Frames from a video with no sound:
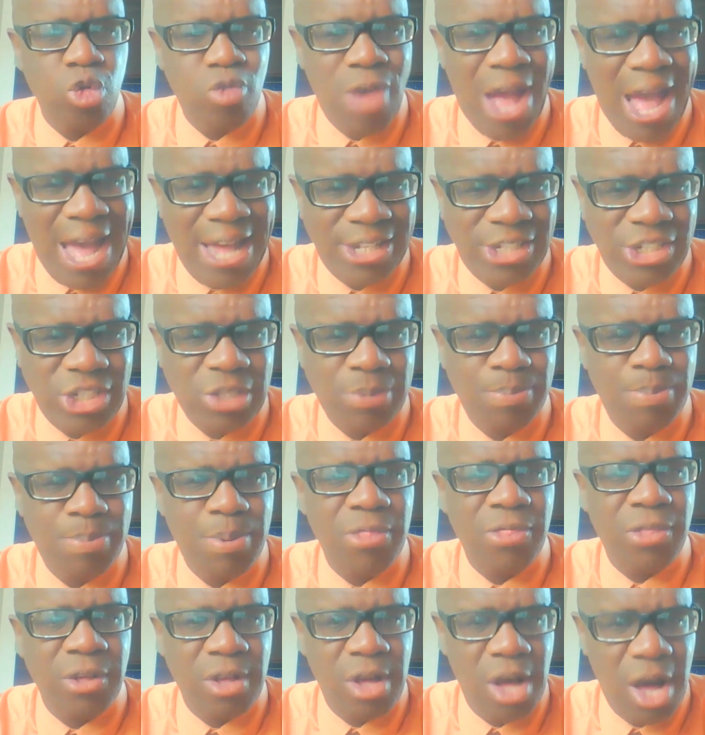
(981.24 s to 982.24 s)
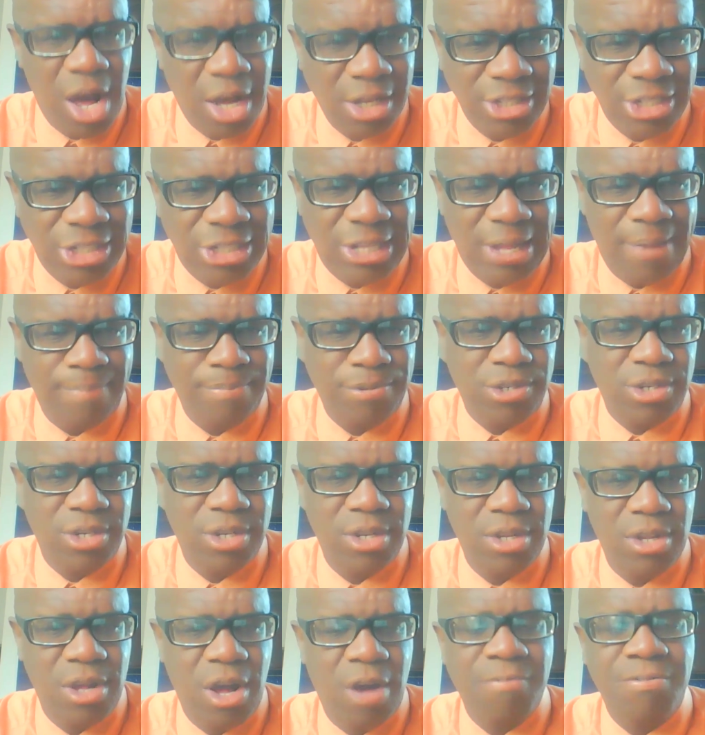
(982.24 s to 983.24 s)
grasp the concept
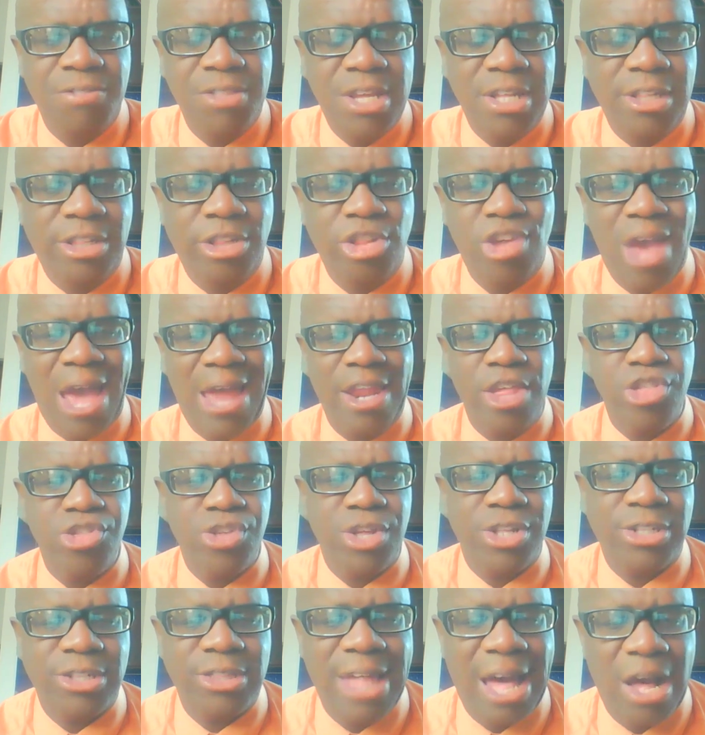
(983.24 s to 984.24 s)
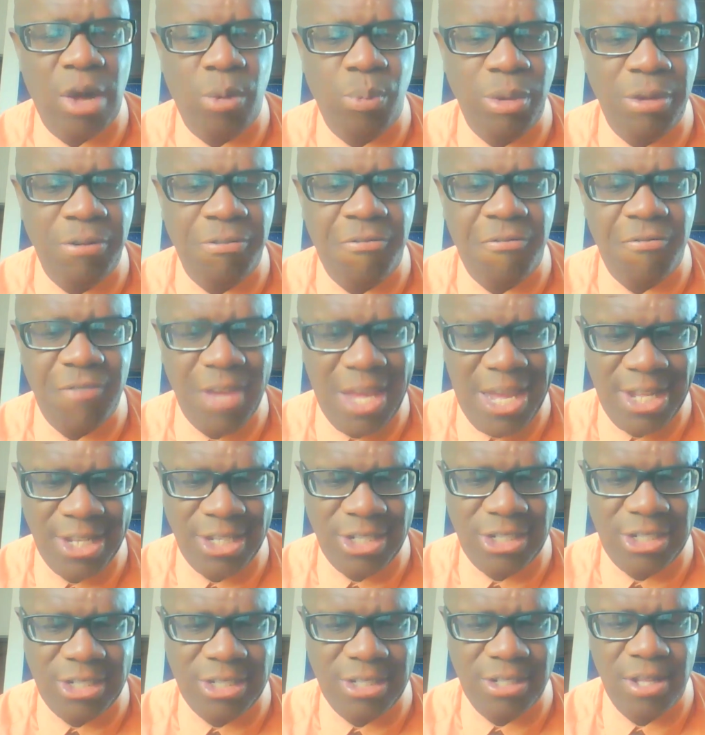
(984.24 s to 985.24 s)
of these challenges that we
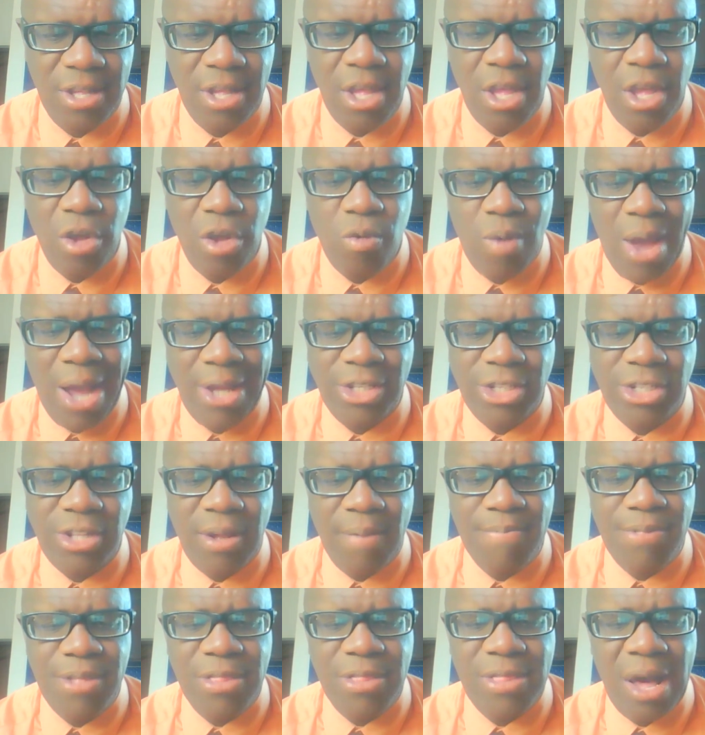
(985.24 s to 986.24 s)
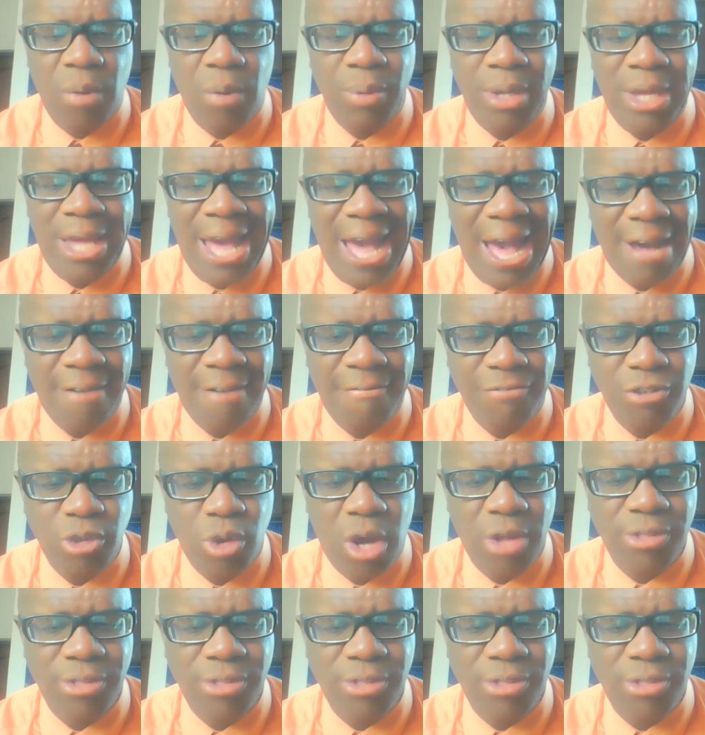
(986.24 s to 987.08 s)
face, right? Something that we have to